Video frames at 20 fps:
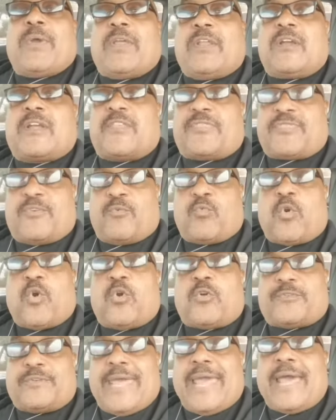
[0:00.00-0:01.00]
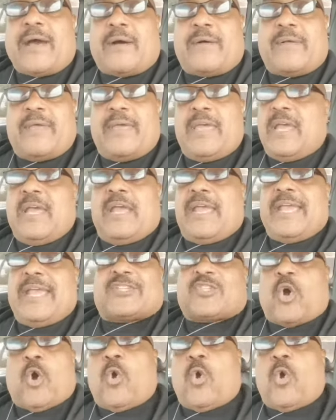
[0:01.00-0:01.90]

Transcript: we look at the world now is